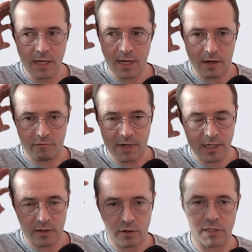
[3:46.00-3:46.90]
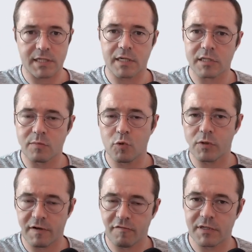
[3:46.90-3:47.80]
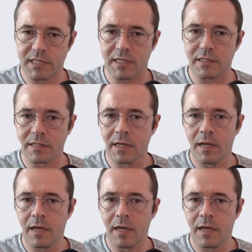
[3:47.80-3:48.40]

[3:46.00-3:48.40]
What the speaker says: at recognizing small differences.